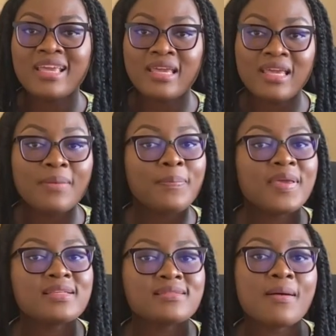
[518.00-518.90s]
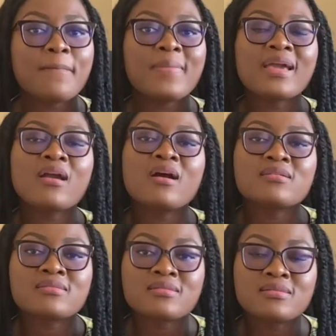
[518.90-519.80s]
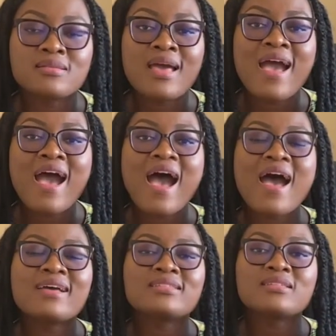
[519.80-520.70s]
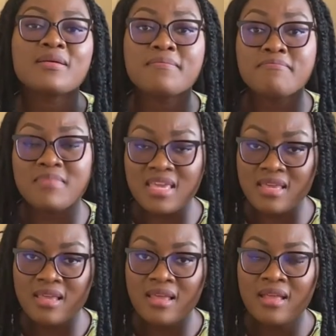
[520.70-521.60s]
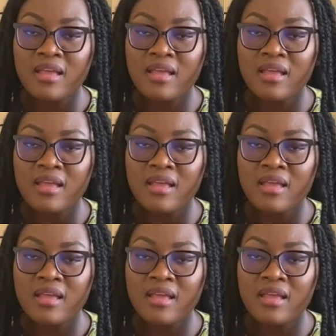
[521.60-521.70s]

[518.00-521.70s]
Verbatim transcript: He picks up my cousins and me.